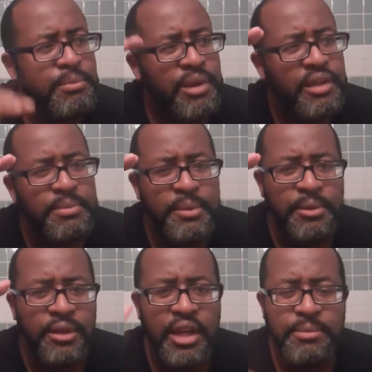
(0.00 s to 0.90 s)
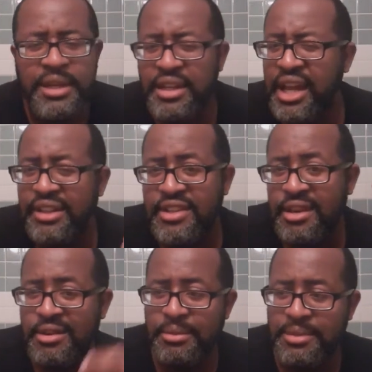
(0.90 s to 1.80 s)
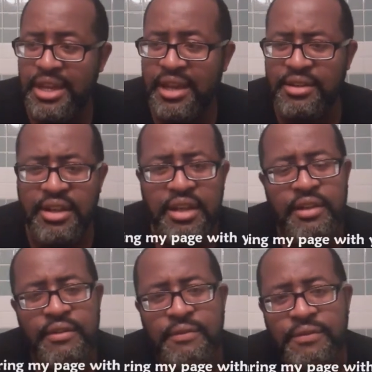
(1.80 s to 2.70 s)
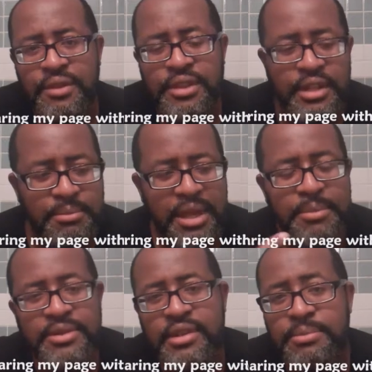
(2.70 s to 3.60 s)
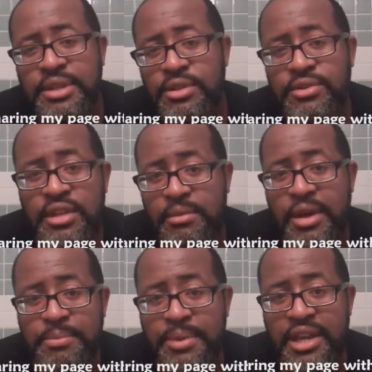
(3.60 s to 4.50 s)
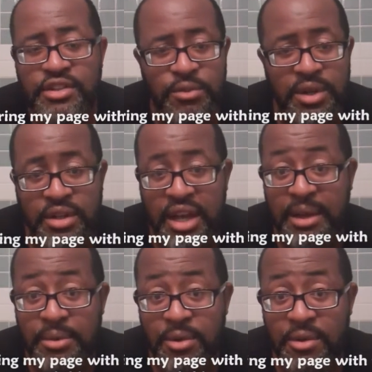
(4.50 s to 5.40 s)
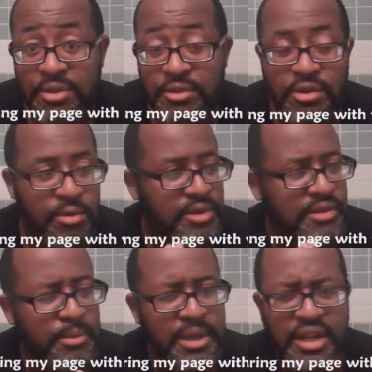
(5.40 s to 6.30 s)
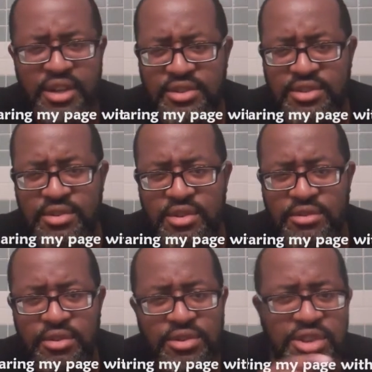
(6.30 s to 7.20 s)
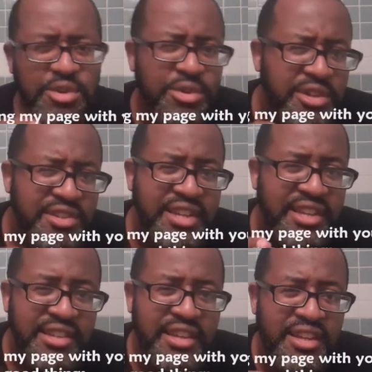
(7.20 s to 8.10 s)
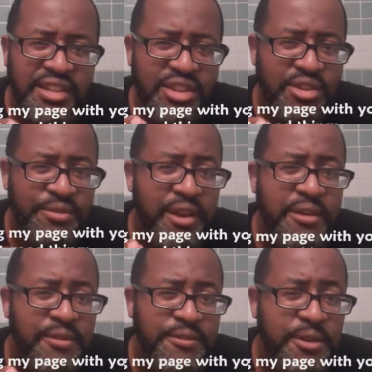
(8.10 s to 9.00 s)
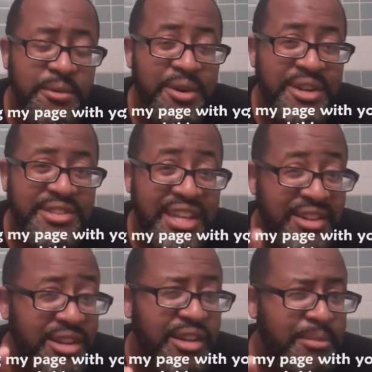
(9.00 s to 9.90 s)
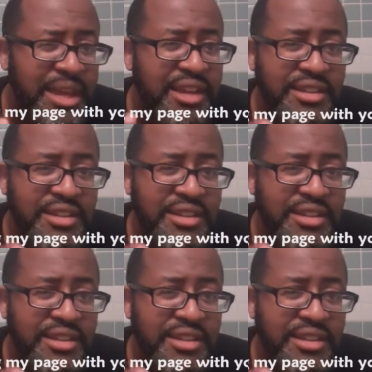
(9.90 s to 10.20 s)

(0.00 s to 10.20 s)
bringing people up and not tearing them down, then maybe something you see on my page or what I'm going through or what somebody else is going through, you could say those very few words that could make